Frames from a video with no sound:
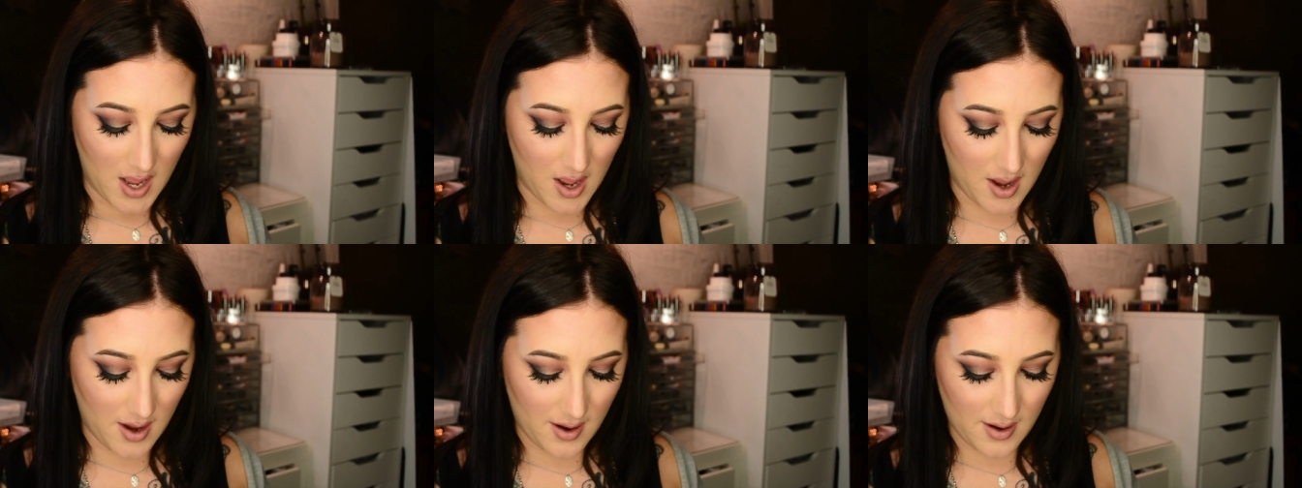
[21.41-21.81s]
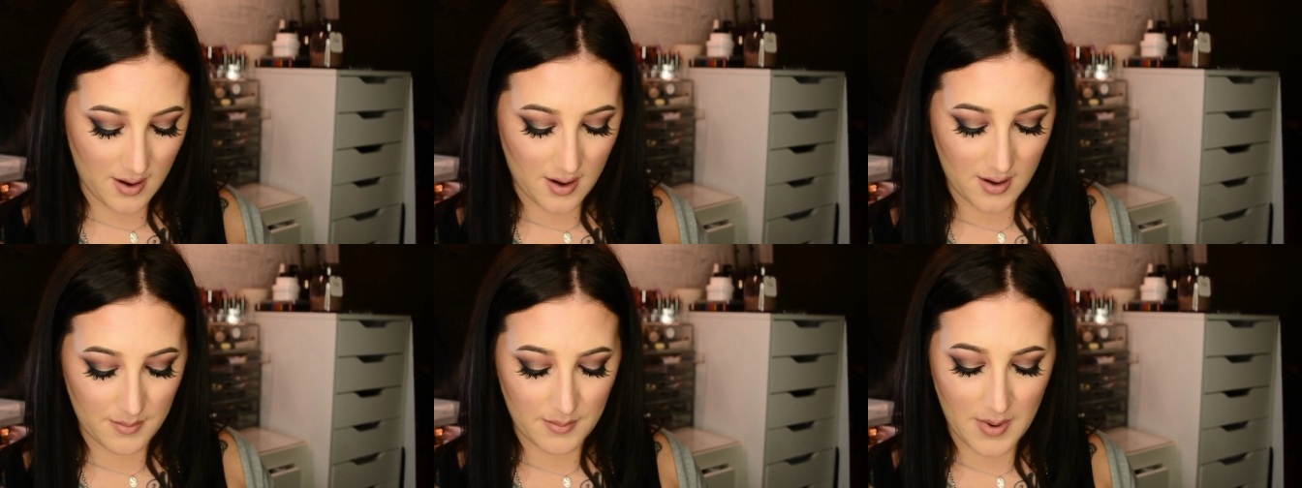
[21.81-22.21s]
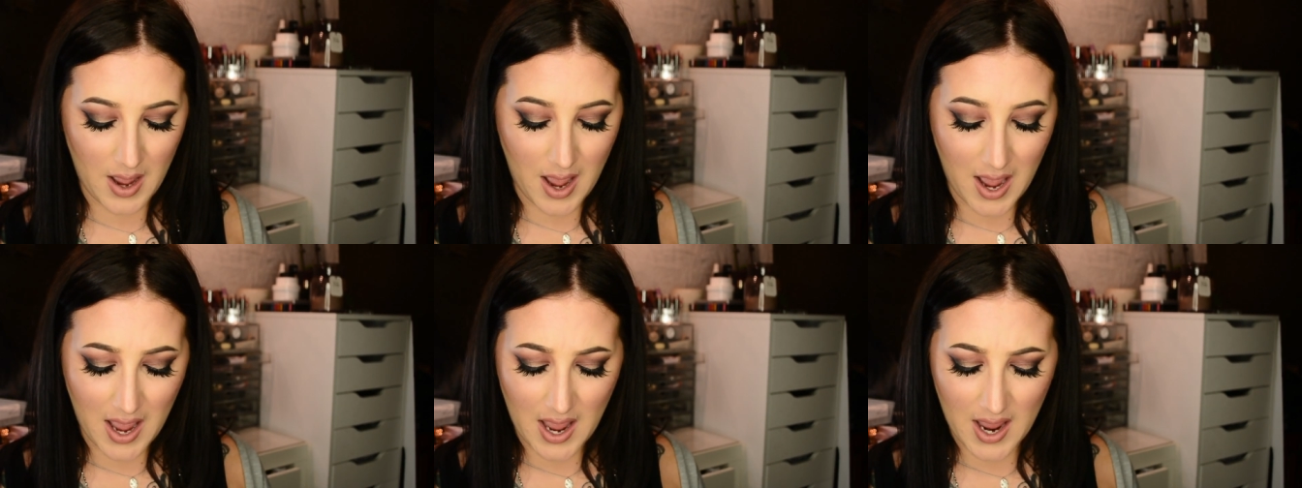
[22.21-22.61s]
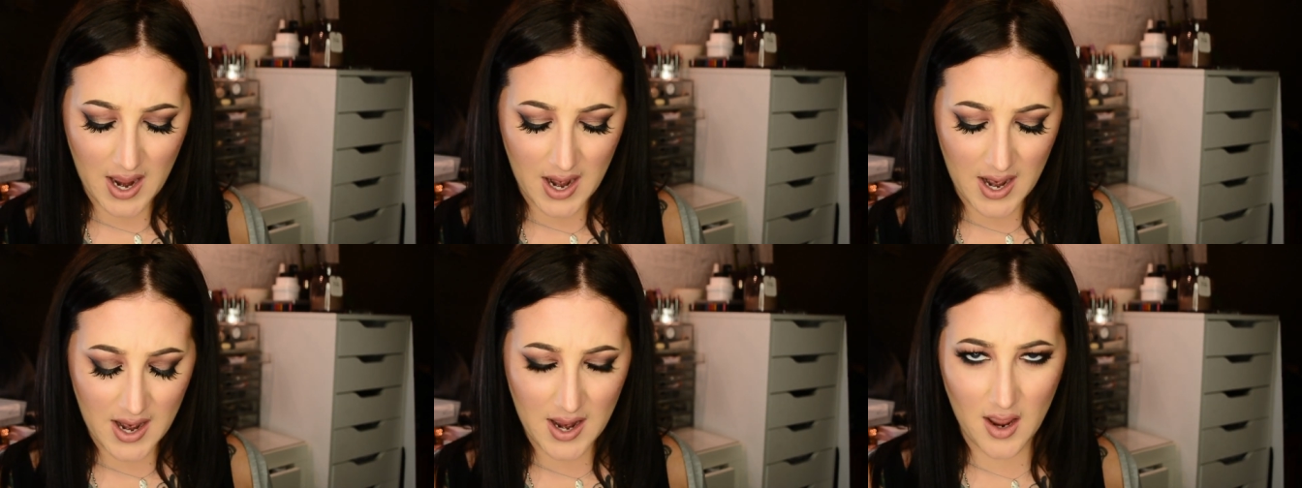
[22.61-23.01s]
Um,
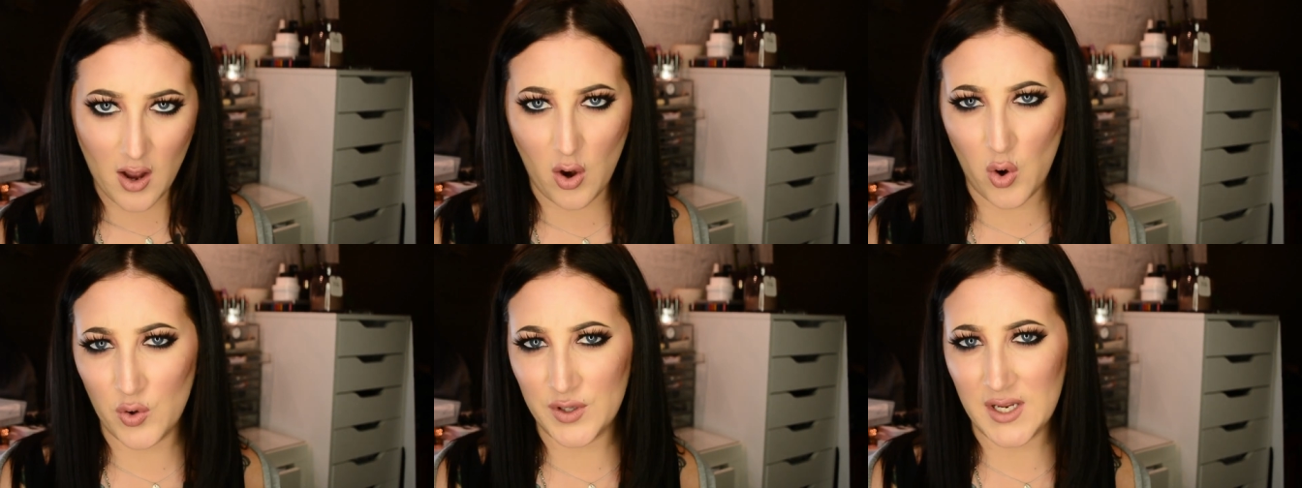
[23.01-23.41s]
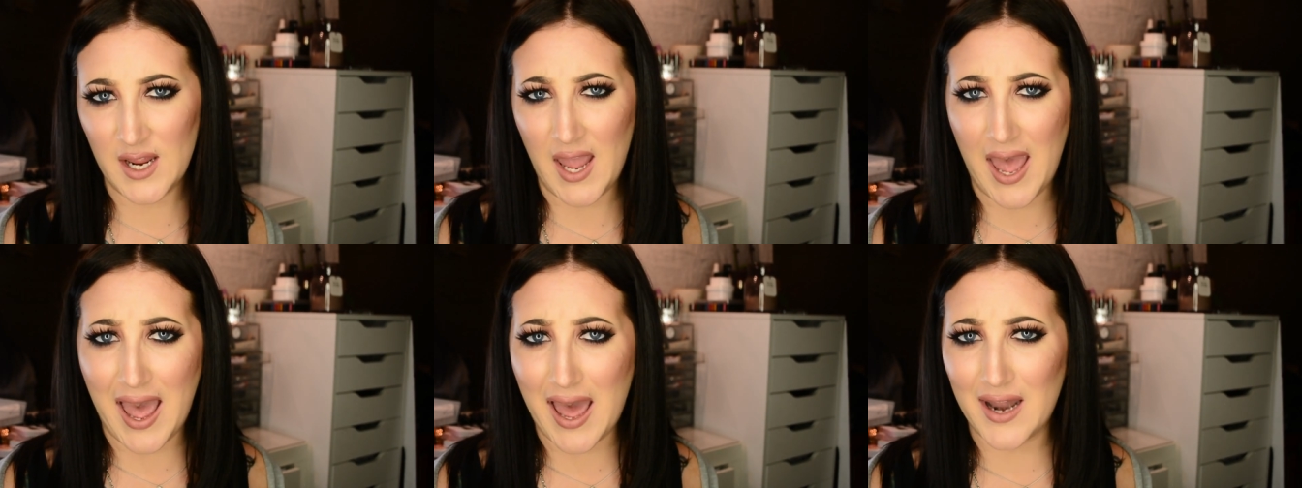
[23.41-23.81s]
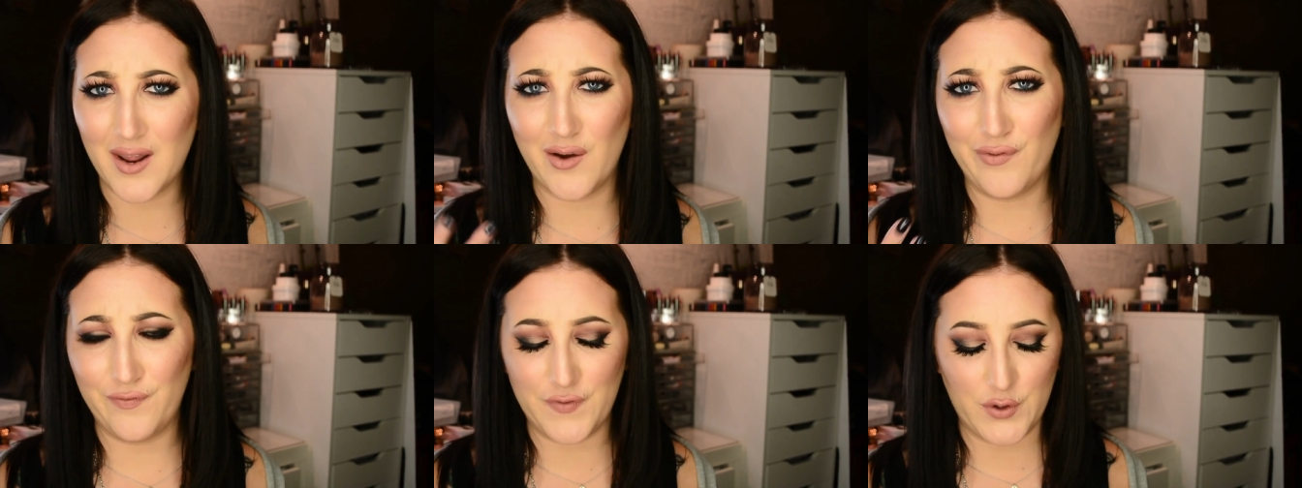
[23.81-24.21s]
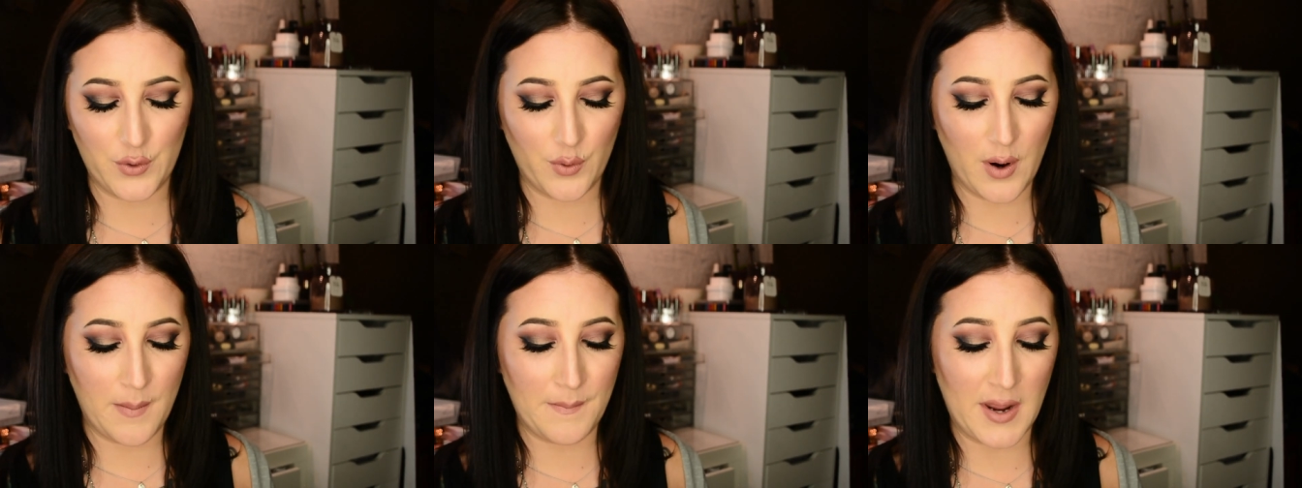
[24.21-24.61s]
I only had a
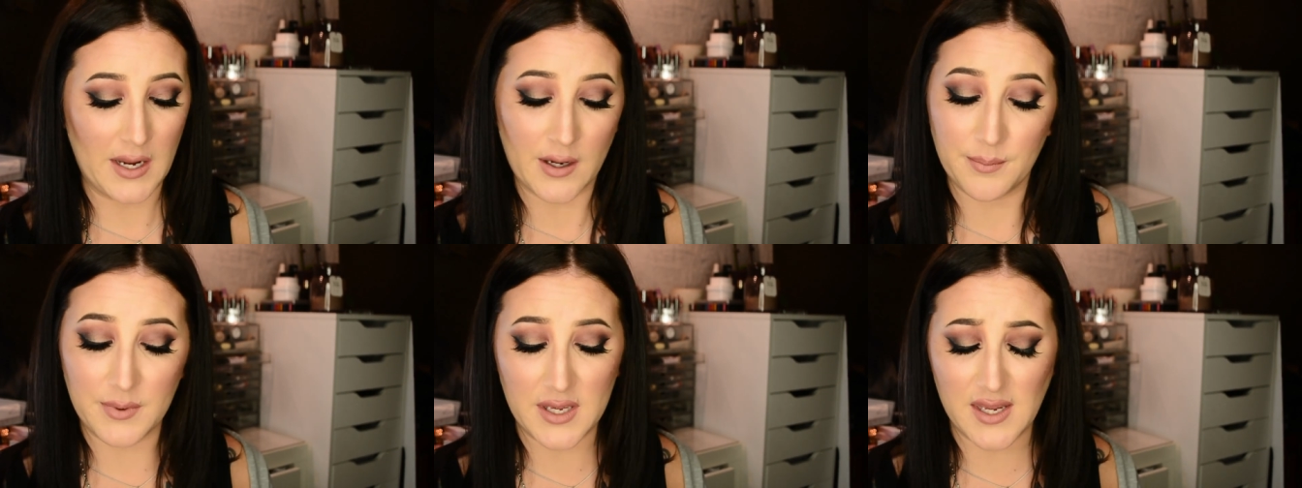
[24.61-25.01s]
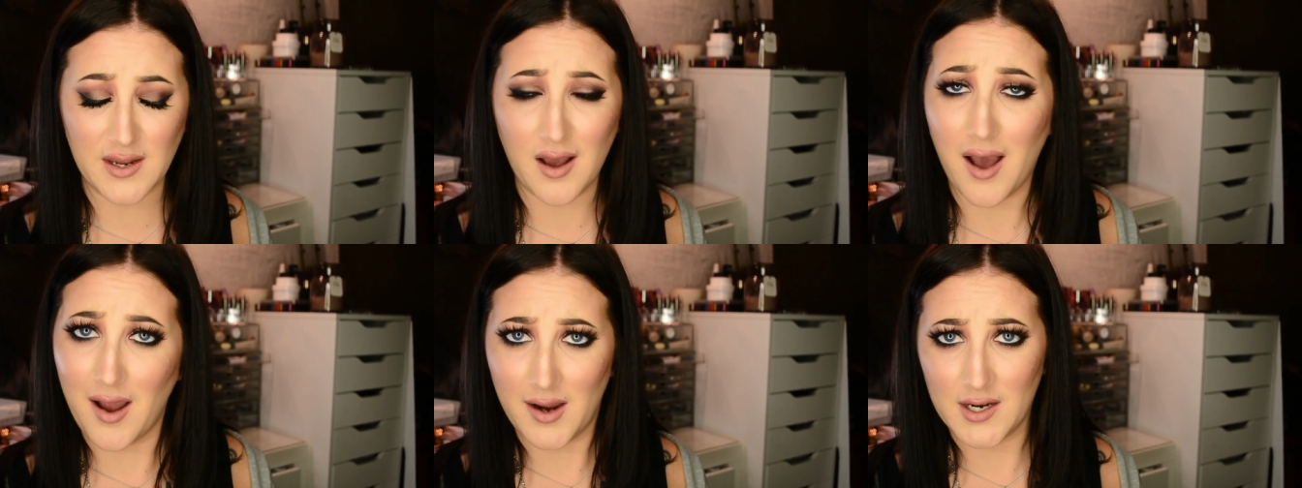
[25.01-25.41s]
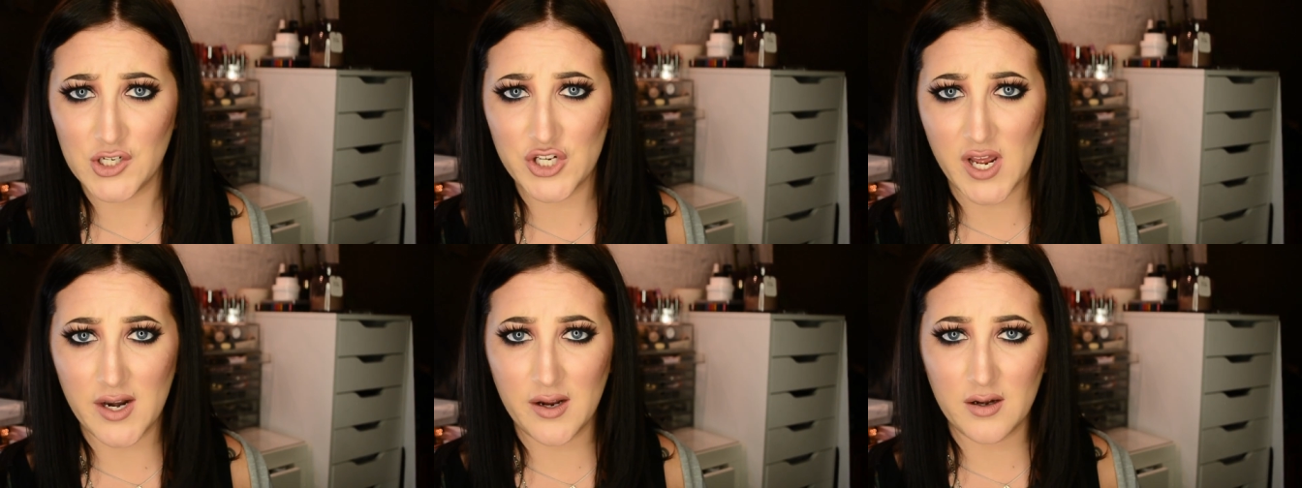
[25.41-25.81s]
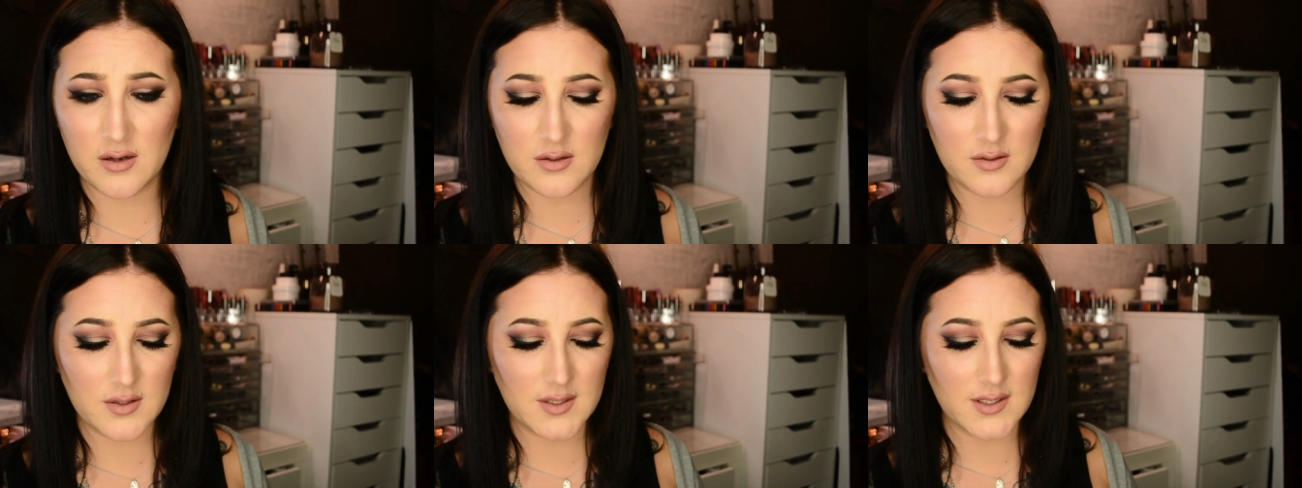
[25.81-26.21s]
few Makeup Geek
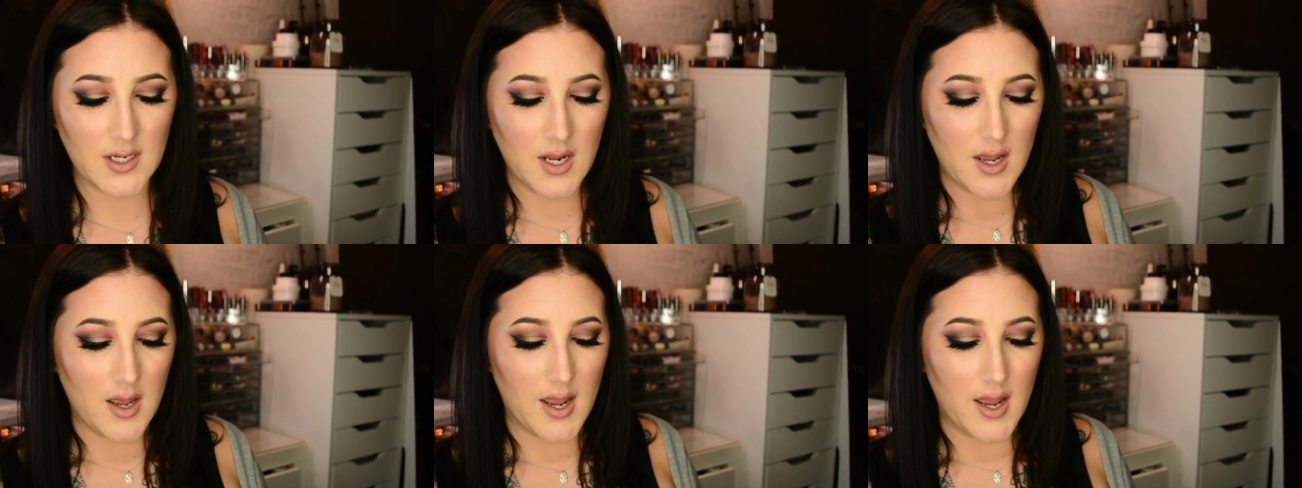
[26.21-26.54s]
eyeshadows,